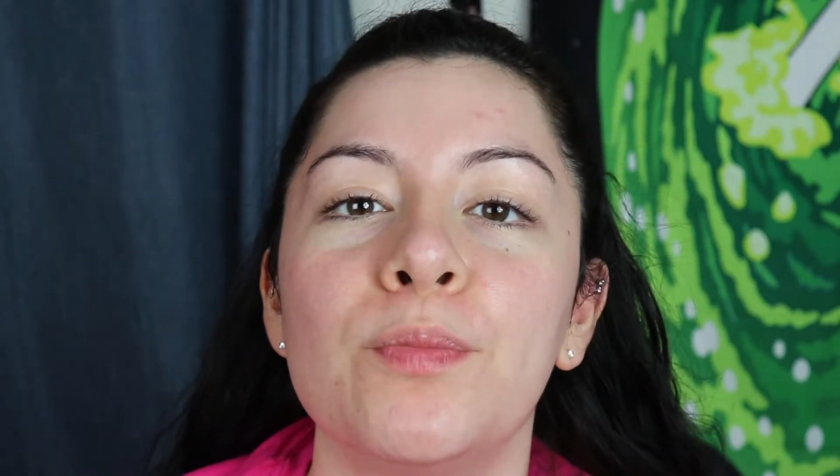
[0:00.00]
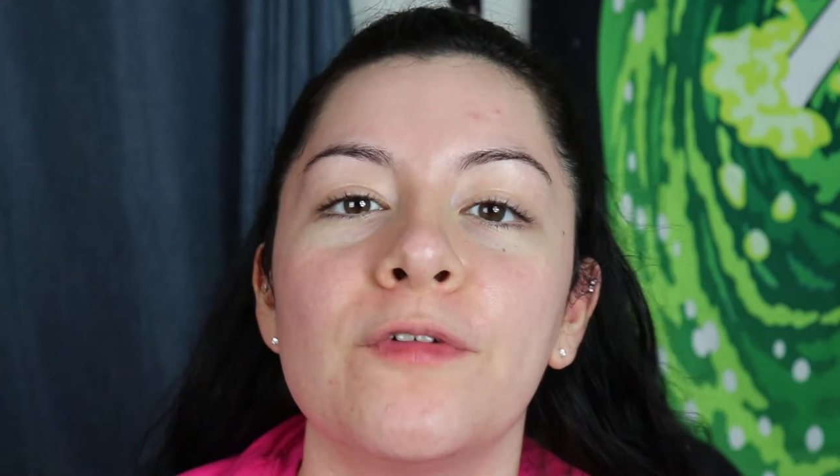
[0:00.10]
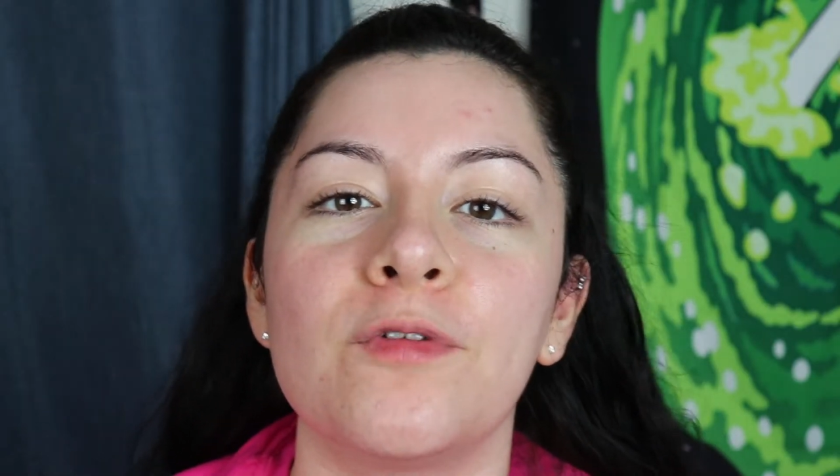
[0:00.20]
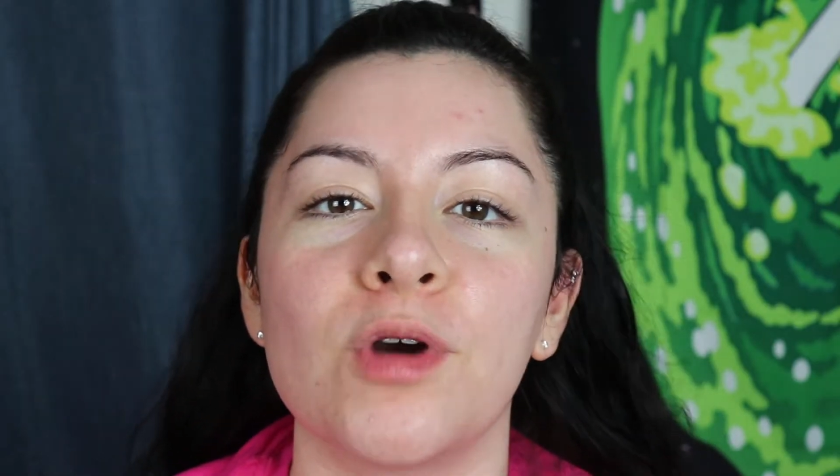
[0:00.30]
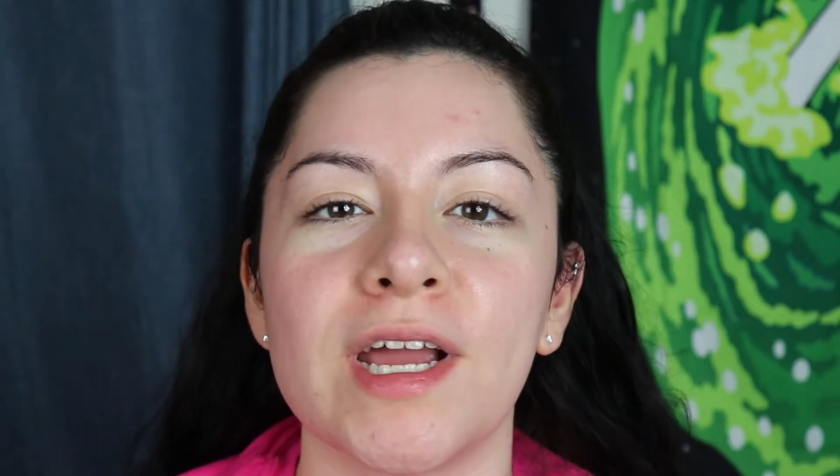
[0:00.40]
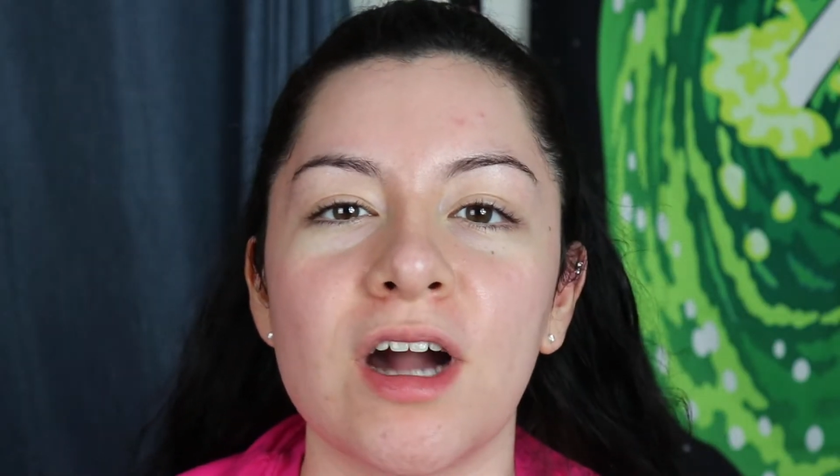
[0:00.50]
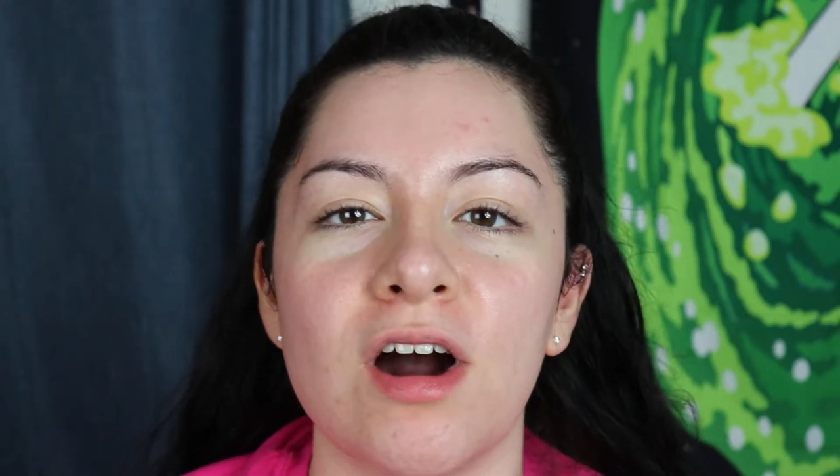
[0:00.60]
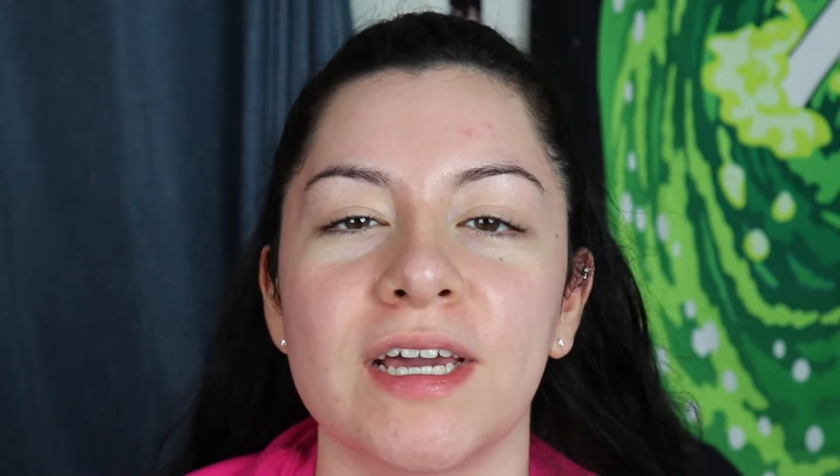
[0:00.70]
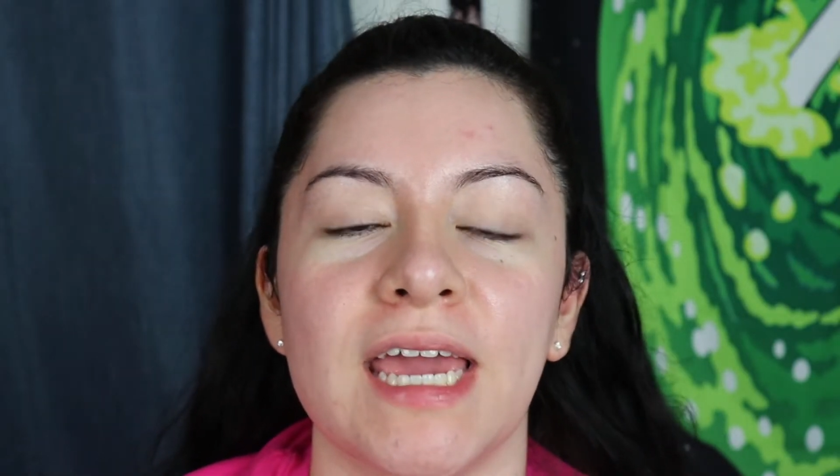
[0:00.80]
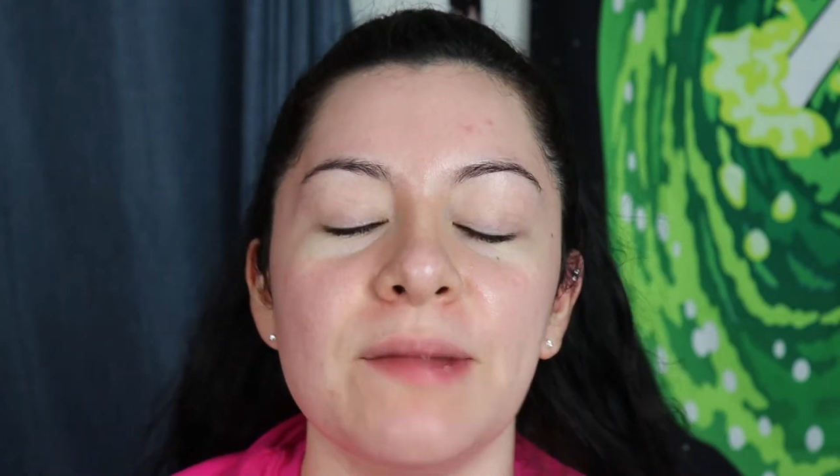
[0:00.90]
before I
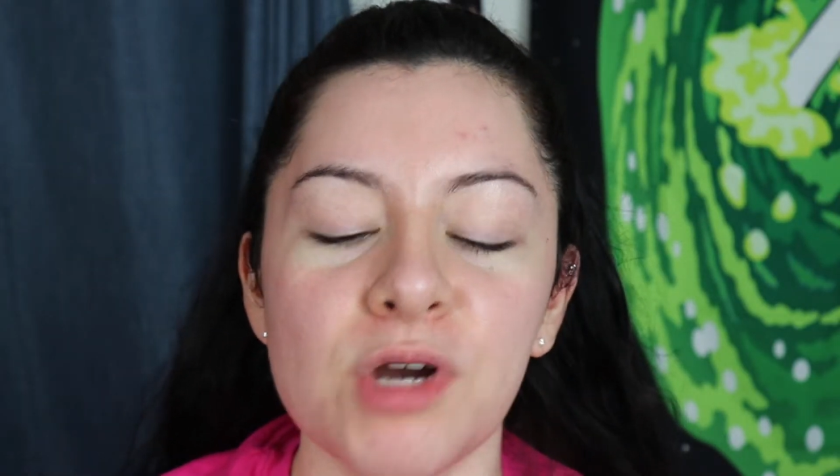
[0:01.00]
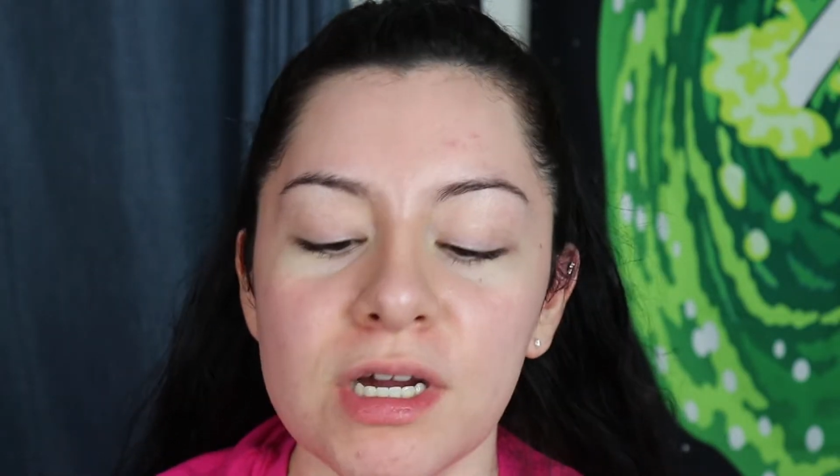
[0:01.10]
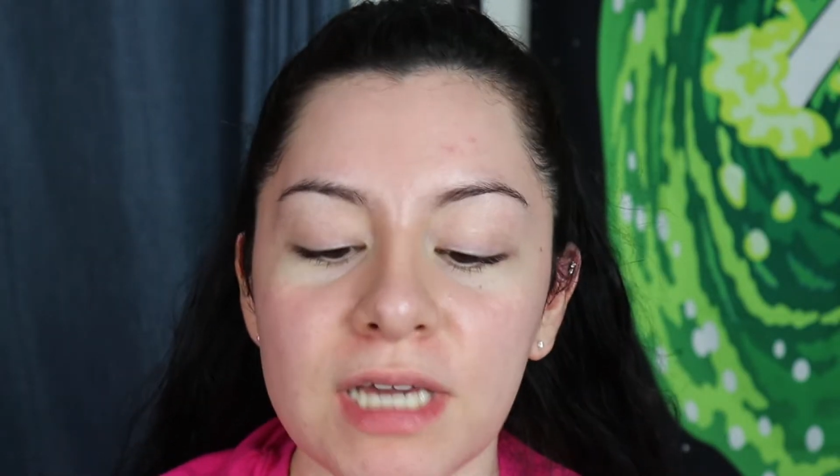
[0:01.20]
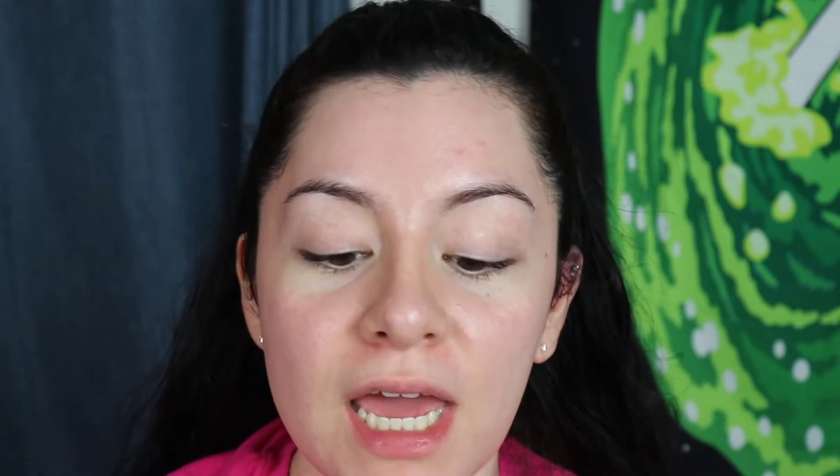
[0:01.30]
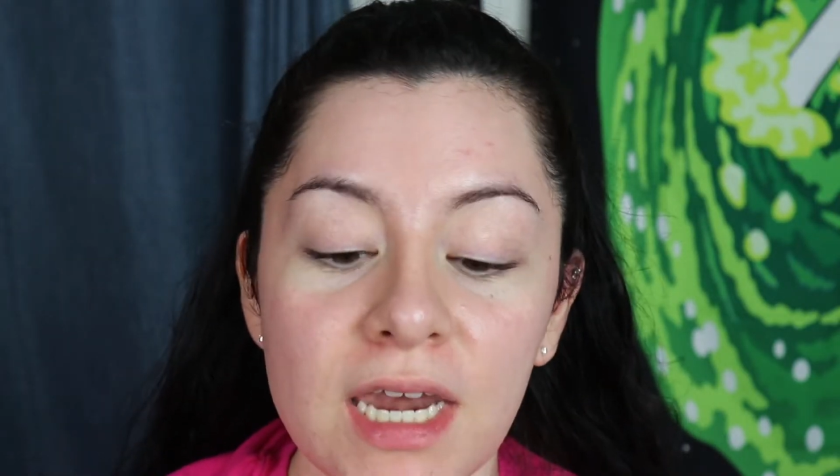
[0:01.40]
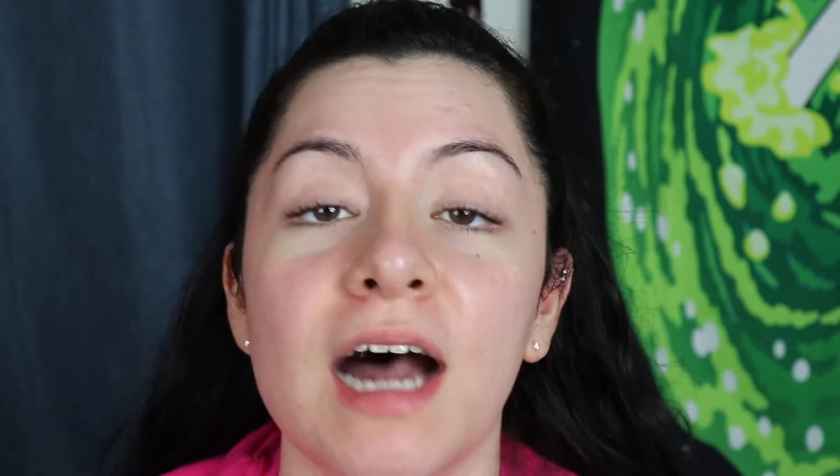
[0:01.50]
got on camera again,